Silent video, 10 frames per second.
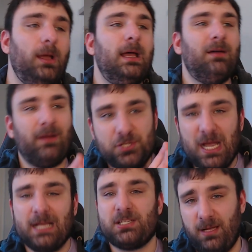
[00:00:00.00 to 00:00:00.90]
If I
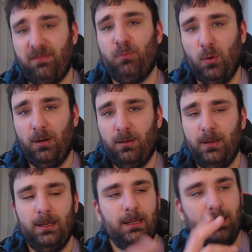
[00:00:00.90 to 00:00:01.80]
check stuff more?
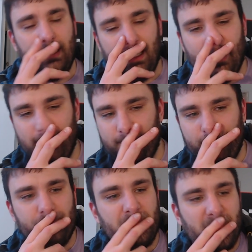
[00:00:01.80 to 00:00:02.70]

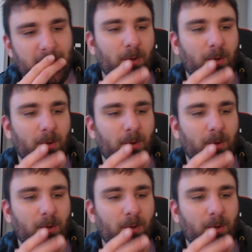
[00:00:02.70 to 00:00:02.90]
You know,